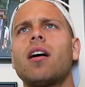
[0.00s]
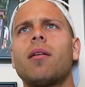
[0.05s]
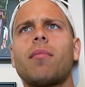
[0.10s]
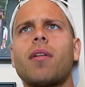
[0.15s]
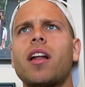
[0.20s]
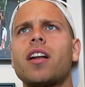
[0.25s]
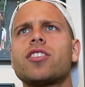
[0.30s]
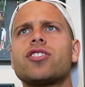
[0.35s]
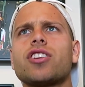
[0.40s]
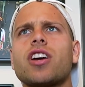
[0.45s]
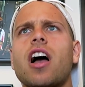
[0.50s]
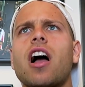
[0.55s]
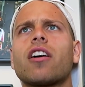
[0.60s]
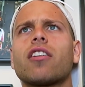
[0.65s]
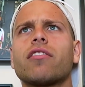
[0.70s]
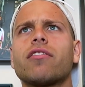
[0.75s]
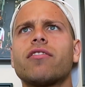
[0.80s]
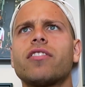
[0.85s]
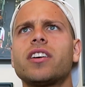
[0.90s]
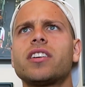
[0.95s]
I'm not a
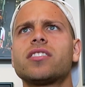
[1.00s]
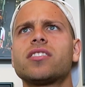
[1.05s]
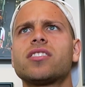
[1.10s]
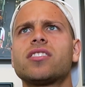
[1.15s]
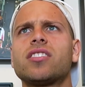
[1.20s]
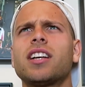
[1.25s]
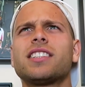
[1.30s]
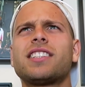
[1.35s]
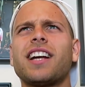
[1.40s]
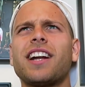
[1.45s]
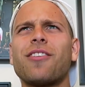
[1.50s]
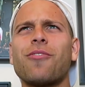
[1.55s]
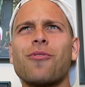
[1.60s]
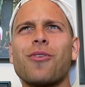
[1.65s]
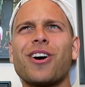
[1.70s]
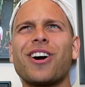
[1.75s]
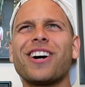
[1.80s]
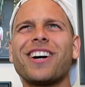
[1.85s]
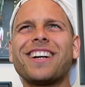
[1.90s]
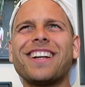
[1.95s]
geographist. Is that a
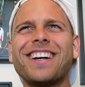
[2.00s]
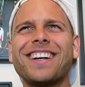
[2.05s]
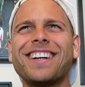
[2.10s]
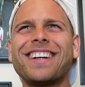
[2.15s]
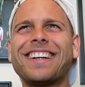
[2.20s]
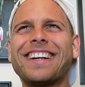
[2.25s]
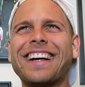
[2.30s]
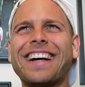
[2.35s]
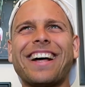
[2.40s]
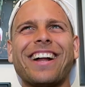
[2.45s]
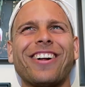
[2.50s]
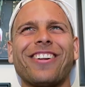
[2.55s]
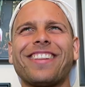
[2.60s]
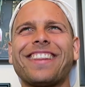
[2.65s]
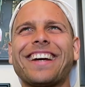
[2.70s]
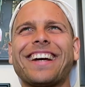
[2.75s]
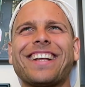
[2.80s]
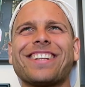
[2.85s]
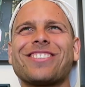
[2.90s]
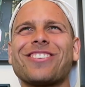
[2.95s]
word? I don't
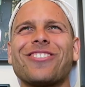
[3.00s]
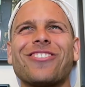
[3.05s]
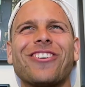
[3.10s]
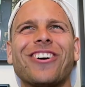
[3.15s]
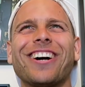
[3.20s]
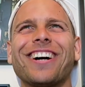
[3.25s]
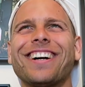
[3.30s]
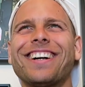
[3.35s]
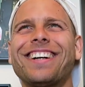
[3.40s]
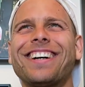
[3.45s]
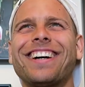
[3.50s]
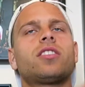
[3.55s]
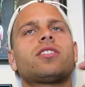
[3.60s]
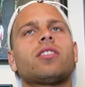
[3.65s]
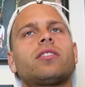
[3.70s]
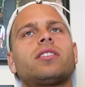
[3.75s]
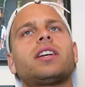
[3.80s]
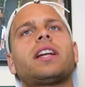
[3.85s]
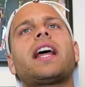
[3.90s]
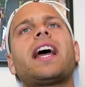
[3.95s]
think it's a word.
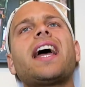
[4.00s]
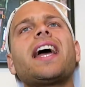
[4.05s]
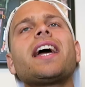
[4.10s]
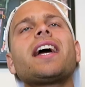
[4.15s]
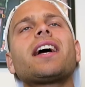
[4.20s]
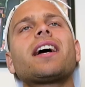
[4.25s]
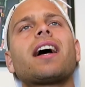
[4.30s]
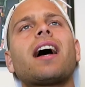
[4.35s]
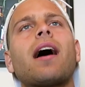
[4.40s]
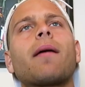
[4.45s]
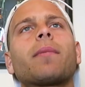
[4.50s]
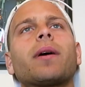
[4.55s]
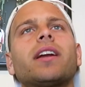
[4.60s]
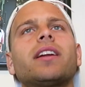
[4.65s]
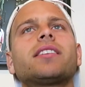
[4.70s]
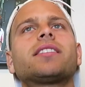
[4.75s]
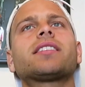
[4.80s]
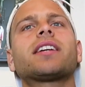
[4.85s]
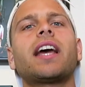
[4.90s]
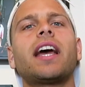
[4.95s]
So today, I'm
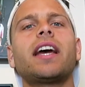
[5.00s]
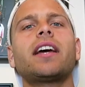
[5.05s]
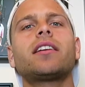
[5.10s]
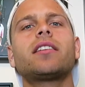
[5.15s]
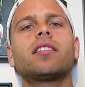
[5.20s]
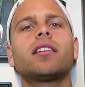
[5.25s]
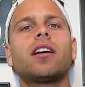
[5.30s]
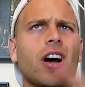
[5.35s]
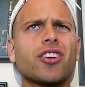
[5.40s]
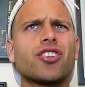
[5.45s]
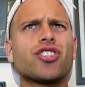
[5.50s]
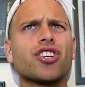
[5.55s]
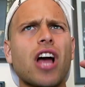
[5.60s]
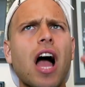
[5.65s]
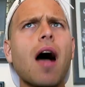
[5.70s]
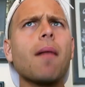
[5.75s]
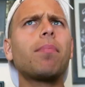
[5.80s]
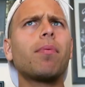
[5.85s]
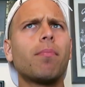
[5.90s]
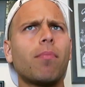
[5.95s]
gonna skate a
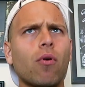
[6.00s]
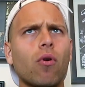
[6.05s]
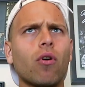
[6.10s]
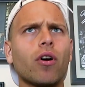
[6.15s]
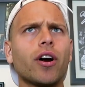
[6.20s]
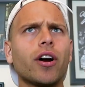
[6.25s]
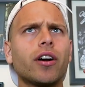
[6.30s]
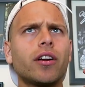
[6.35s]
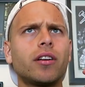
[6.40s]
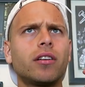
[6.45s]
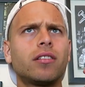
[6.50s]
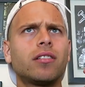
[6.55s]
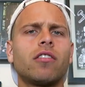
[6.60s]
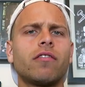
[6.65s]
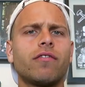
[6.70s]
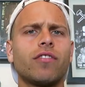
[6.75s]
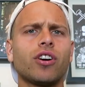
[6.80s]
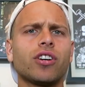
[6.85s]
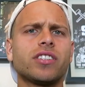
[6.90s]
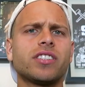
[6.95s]
shop board
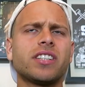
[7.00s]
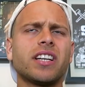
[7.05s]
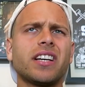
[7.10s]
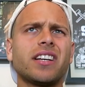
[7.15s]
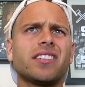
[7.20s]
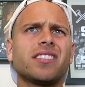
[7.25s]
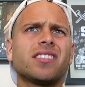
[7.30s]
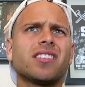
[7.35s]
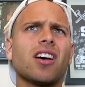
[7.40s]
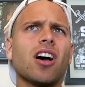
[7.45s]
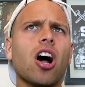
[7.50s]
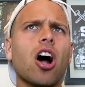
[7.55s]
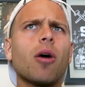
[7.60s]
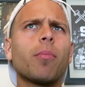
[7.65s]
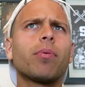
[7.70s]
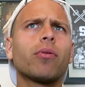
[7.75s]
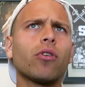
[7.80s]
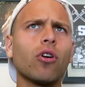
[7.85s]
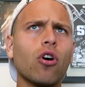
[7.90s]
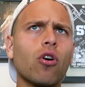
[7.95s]
versus a
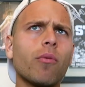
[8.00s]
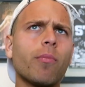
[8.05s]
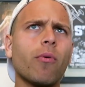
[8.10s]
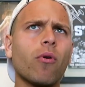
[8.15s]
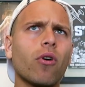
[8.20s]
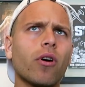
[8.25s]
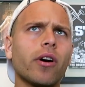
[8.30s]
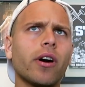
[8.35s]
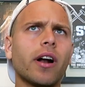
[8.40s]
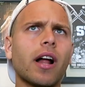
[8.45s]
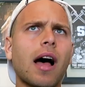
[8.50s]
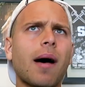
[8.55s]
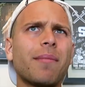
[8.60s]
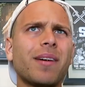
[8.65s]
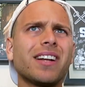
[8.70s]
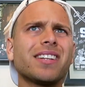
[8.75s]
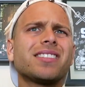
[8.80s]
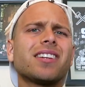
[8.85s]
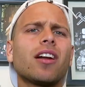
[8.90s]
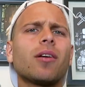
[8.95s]
pro board. I'm
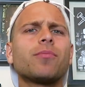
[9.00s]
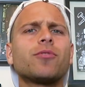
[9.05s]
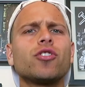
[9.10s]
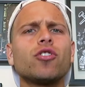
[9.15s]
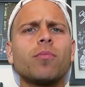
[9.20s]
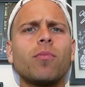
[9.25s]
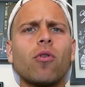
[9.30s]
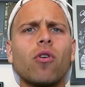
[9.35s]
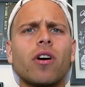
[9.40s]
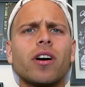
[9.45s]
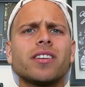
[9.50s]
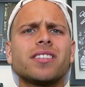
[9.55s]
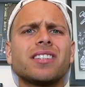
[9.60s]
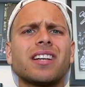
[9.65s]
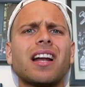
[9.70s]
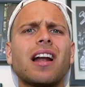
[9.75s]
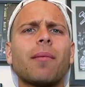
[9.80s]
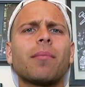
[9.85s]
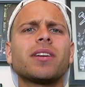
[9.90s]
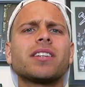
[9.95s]
gonna set up two boards
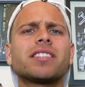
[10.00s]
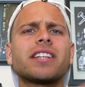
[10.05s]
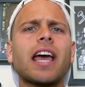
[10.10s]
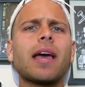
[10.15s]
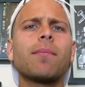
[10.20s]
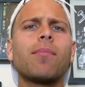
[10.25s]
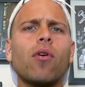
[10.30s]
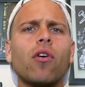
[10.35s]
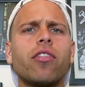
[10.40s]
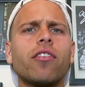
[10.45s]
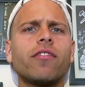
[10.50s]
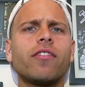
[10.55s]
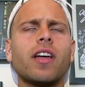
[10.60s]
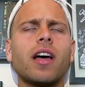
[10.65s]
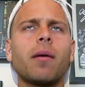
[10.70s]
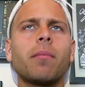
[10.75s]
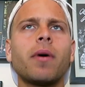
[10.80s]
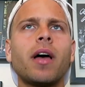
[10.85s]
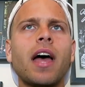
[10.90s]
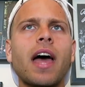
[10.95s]
and I'm gonna skate both of
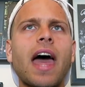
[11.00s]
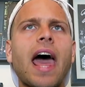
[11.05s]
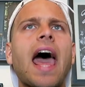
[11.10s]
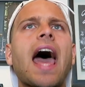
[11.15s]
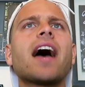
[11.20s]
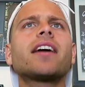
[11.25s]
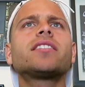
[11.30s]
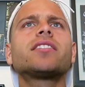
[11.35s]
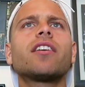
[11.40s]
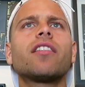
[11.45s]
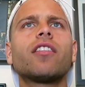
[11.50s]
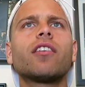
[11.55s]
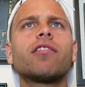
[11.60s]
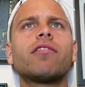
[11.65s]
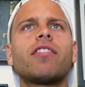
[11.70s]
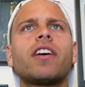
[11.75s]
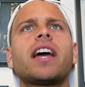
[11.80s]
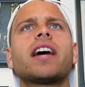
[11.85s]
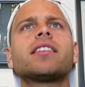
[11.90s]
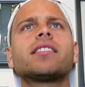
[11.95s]
them at the
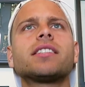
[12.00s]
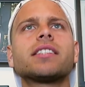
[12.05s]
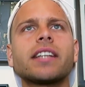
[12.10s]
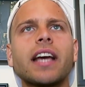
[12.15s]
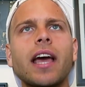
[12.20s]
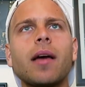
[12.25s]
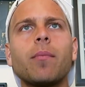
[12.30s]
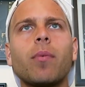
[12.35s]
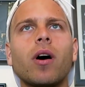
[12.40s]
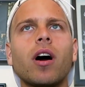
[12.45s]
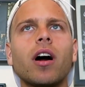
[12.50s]
Van Skate